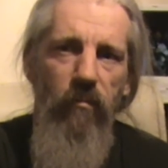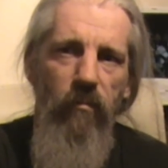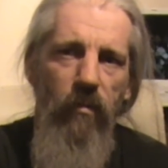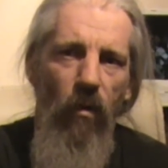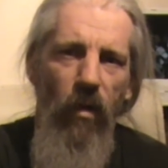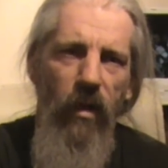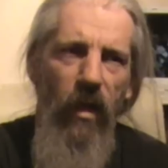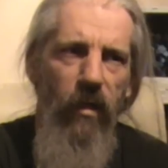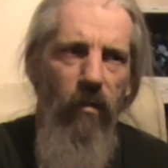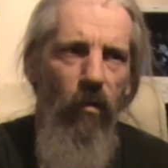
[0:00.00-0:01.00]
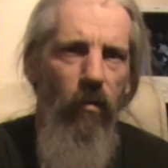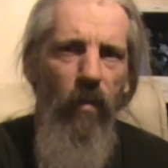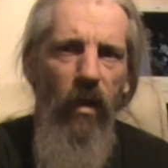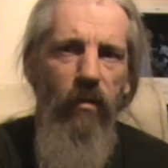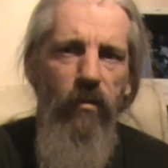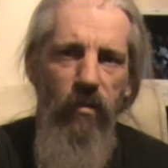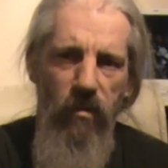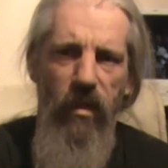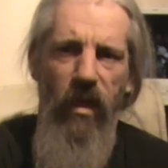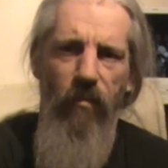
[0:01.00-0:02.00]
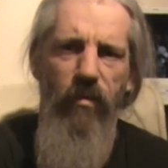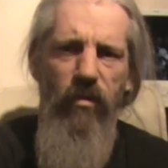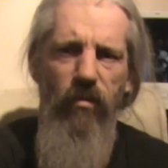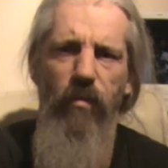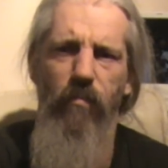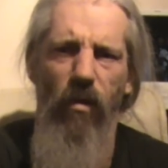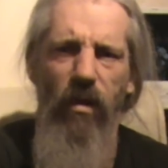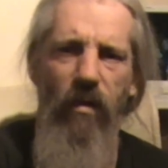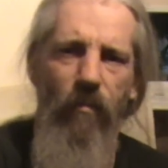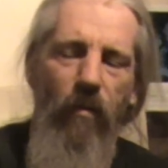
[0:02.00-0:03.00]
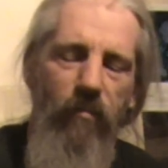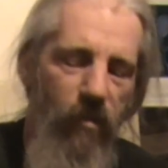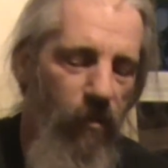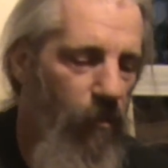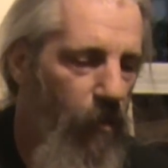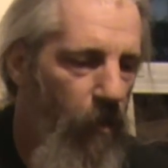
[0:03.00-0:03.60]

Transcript: months, yeah, we should be bottling them up soon.